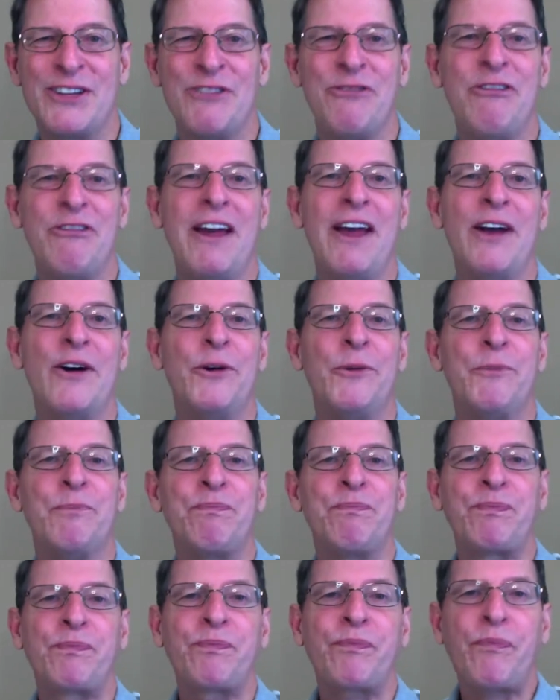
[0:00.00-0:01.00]
fail.
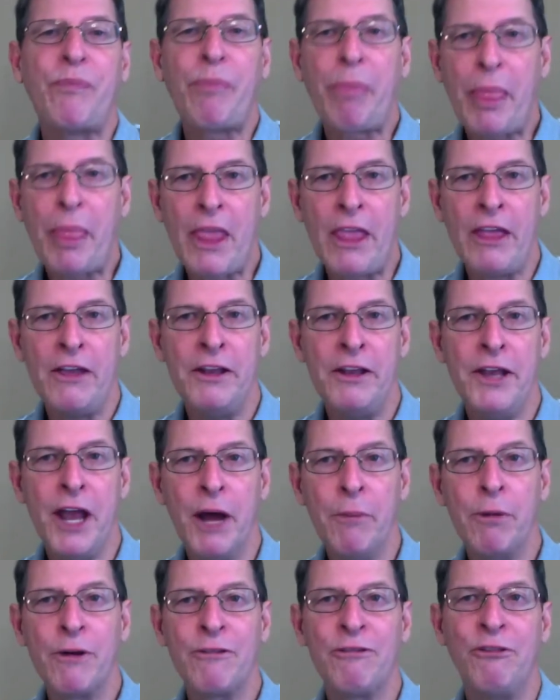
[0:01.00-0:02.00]

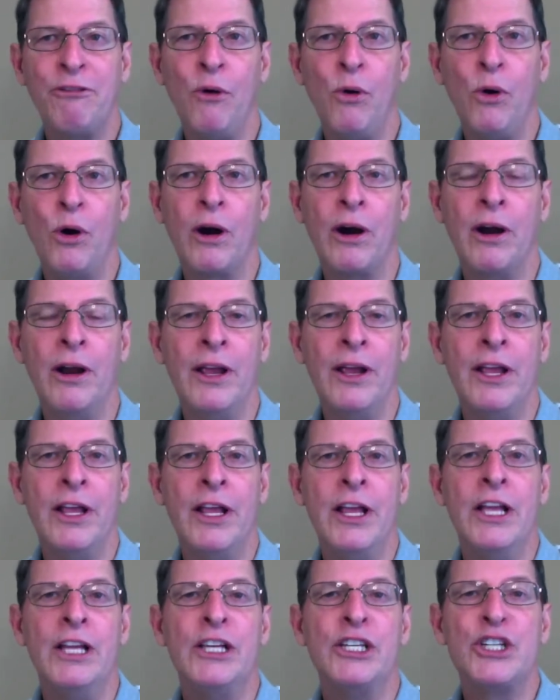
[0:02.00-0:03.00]
Number four,
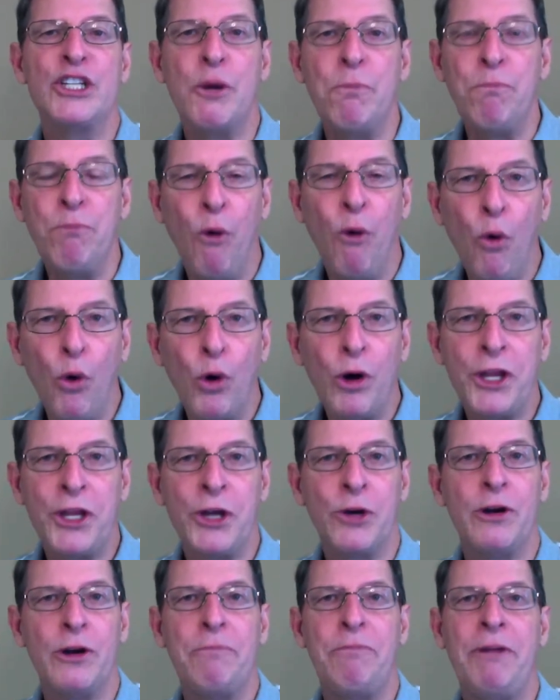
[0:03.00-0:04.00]
support
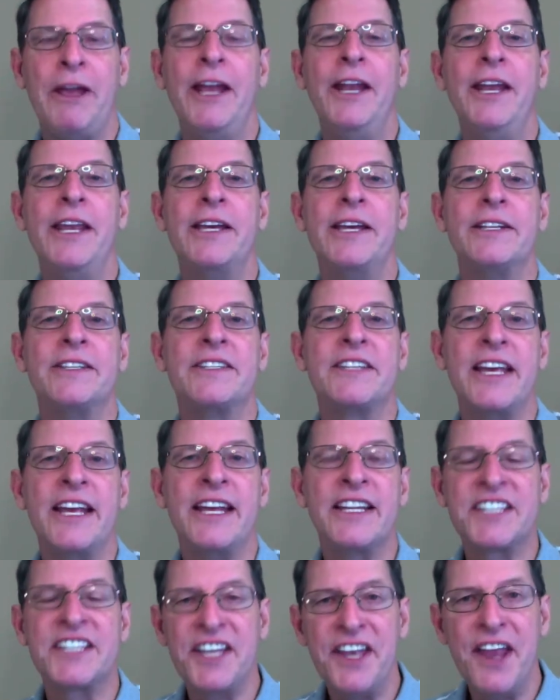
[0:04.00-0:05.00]
your opinions.
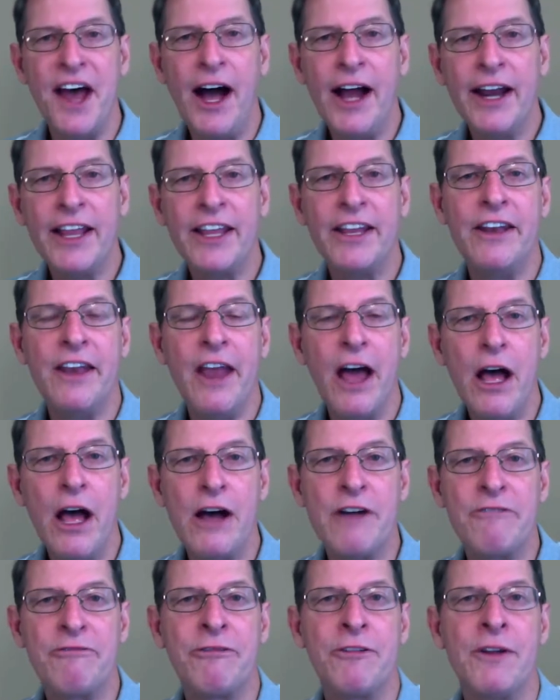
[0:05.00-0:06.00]
It's not
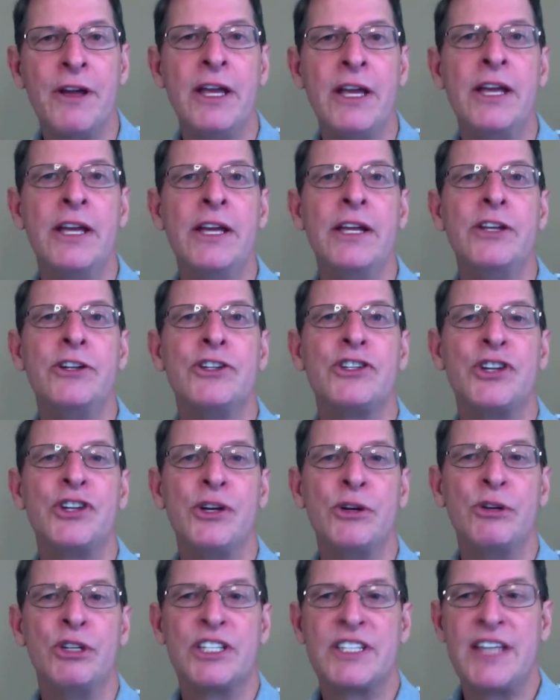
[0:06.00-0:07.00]
enough
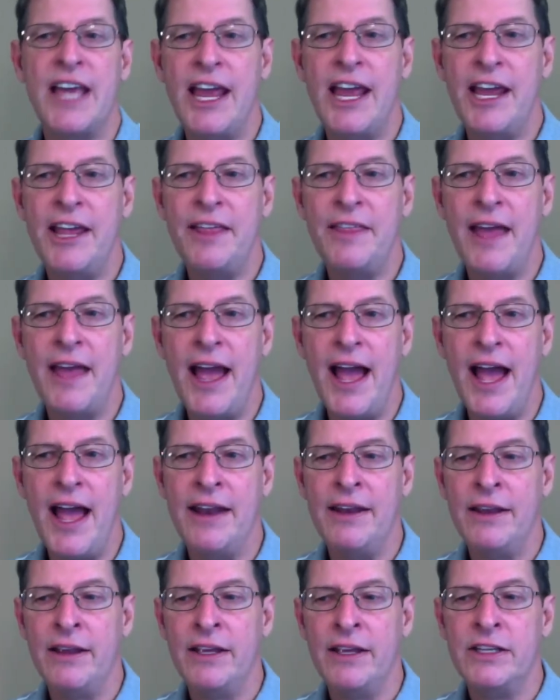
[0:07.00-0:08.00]
to say
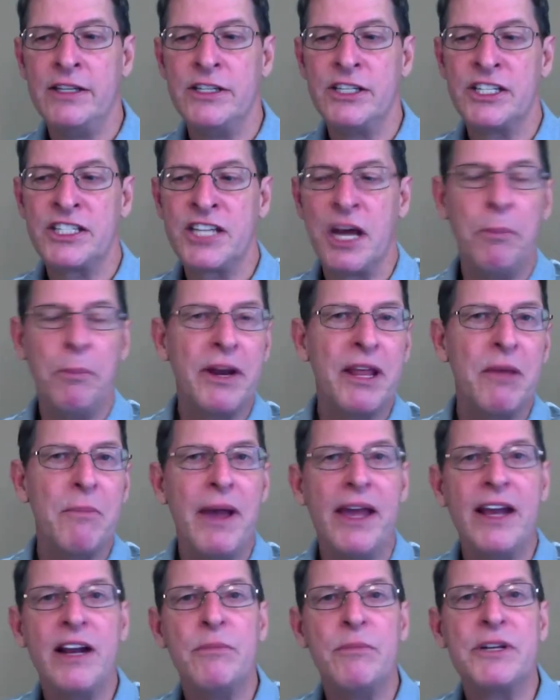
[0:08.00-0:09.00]
that somebody
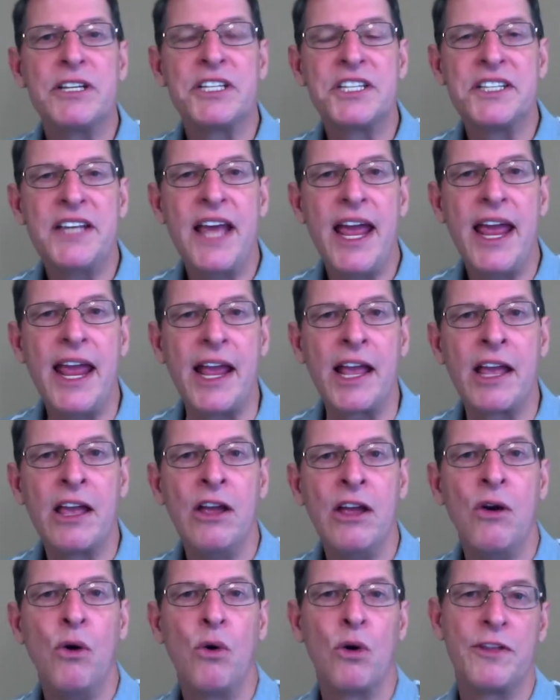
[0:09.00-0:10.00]
made a mistake
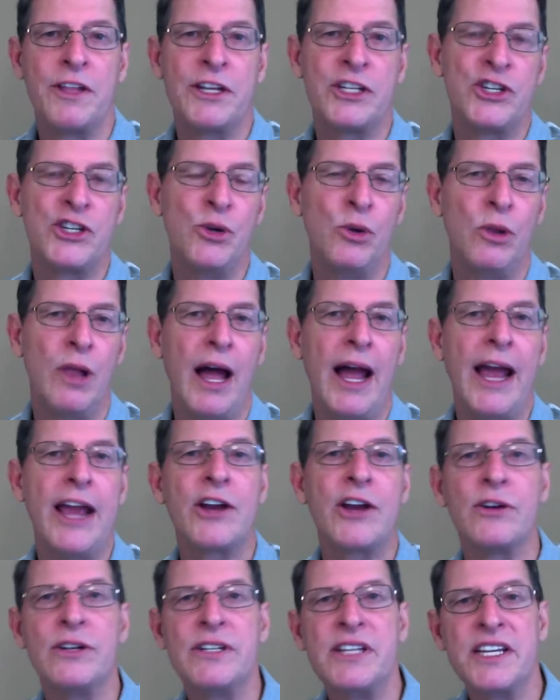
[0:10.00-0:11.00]
or that you
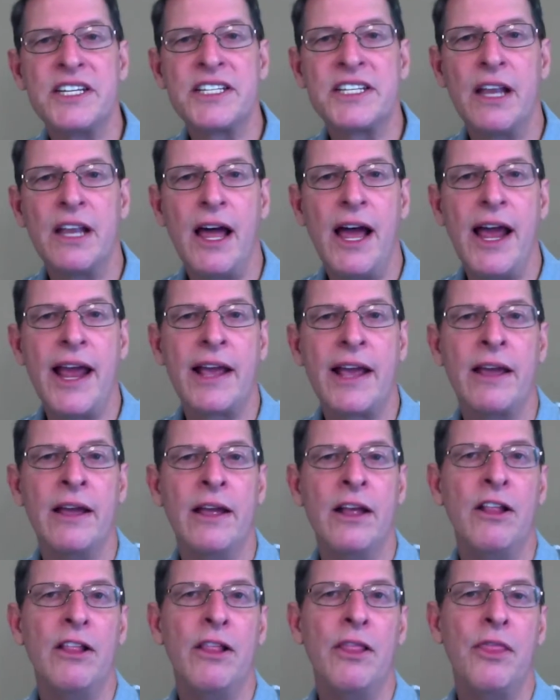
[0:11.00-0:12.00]
like or dislike
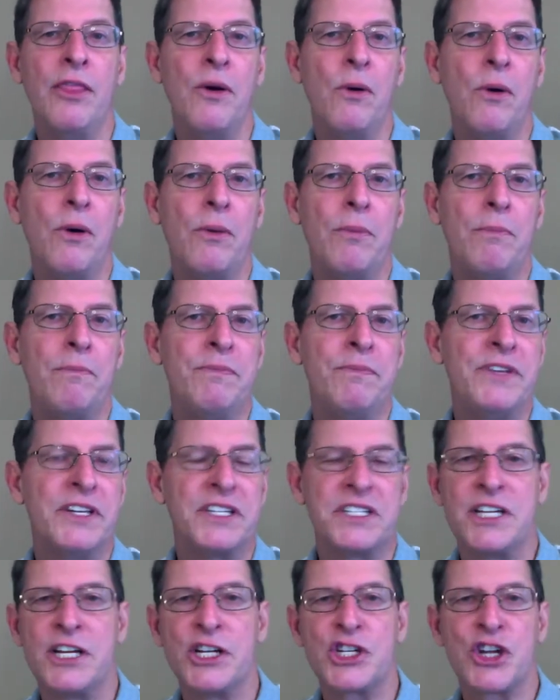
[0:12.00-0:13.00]
the
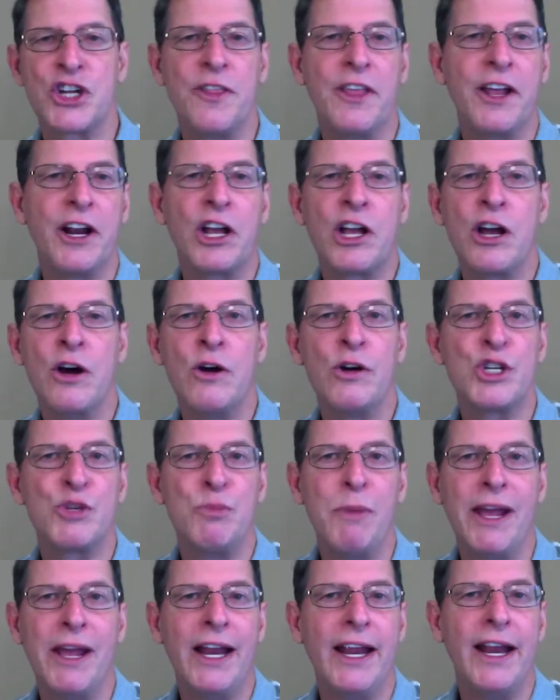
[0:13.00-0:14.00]
decision that a coach
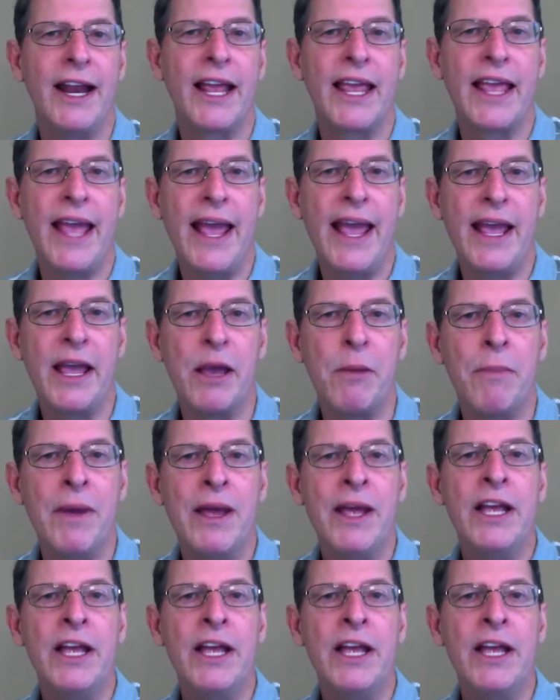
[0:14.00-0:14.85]
made in a game.